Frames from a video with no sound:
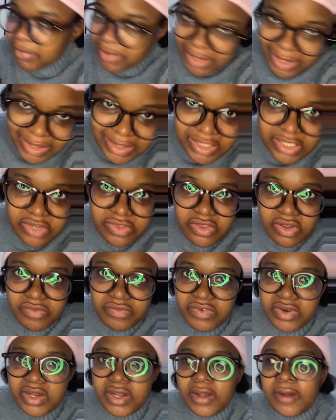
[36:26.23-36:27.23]
in South
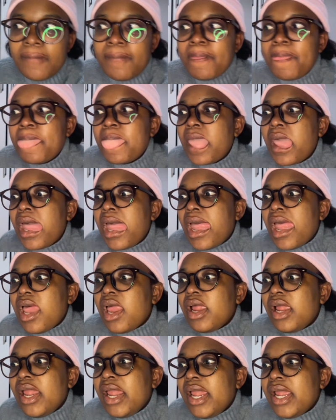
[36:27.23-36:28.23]
Africa,
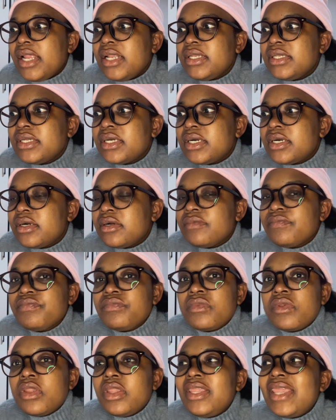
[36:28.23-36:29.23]
and
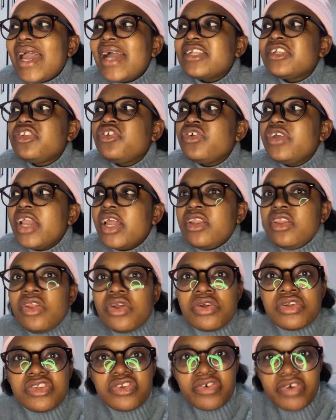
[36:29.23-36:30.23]
yes, you can
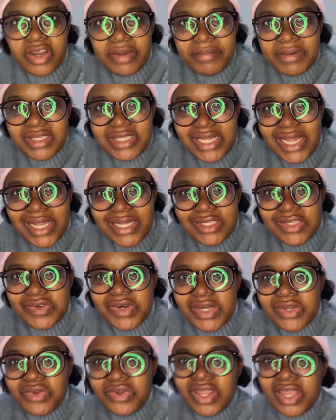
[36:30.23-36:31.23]
use remittance,
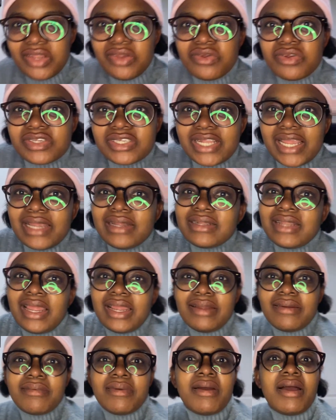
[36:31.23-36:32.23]
right? You can use
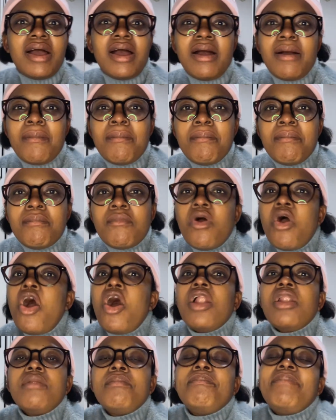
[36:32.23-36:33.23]

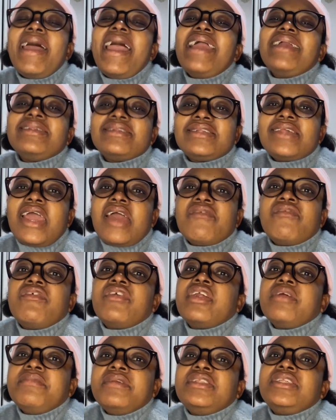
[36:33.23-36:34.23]
all banks have
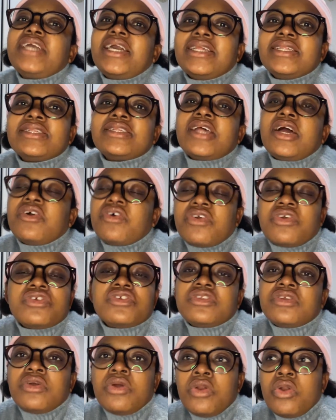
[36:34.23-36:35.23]
remittance across
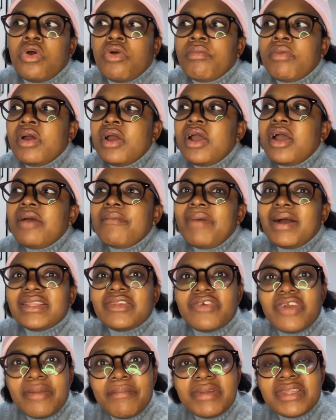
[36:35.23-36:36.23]
the globe,
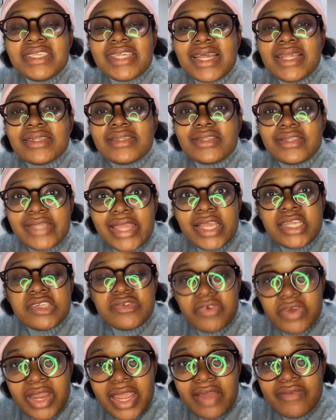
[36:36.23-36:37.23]
but remittance takes
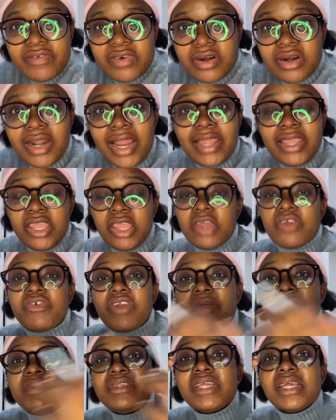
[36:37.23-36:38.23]
forever. Like
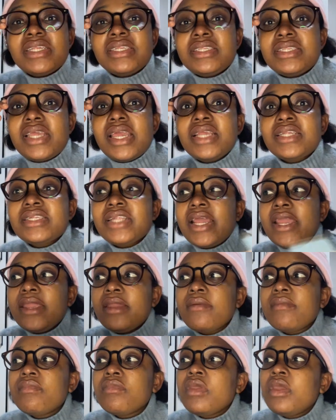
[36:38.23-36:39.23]
remittance takes like
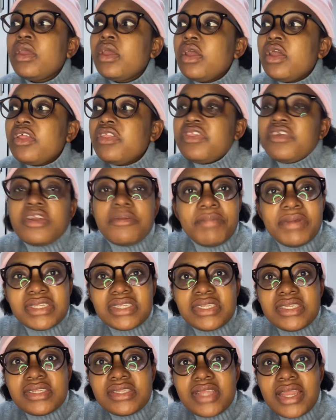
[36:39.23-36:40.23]
3
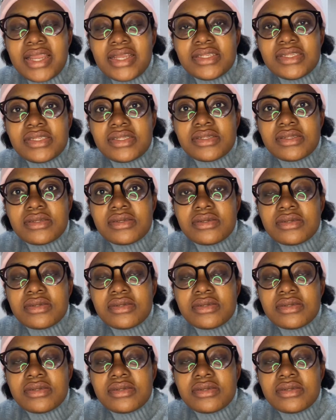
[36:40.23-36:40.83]
business days,